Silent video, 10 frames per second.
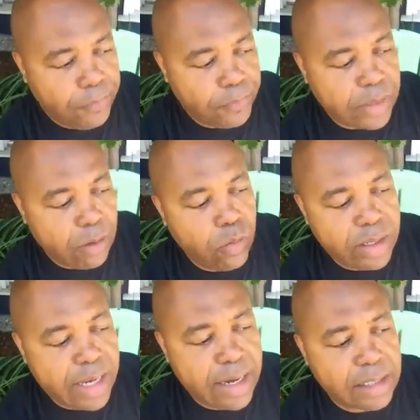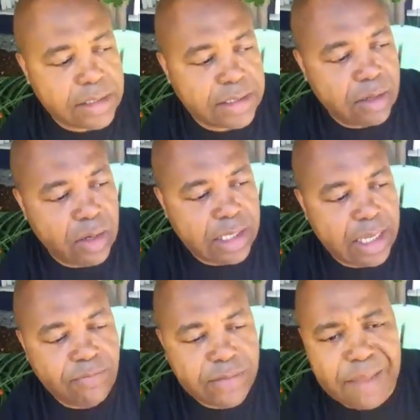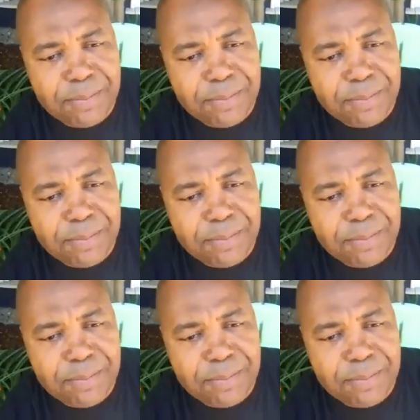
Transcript: they would not necessarily give that